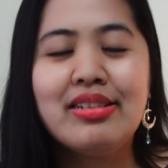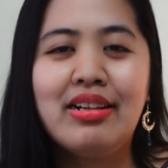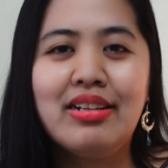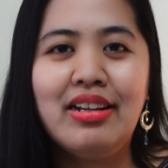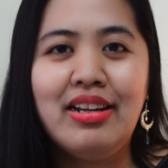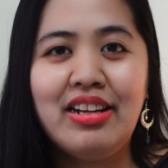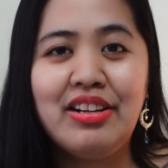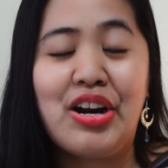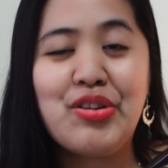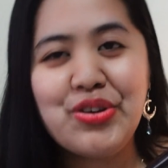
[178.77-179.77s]

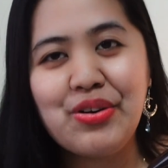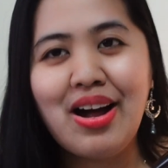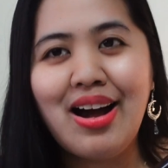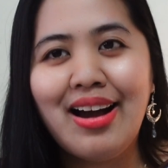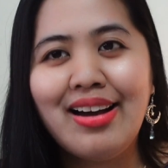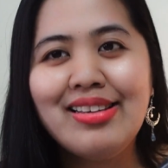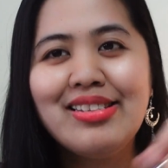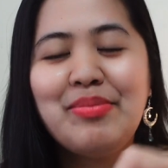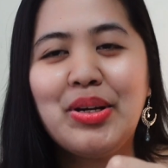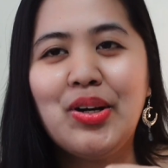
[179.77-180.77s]
around your
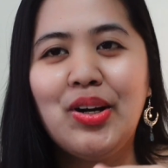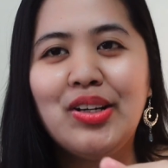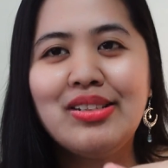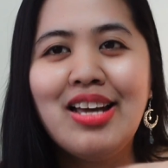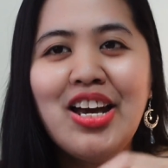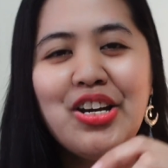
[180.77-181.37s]
eyes because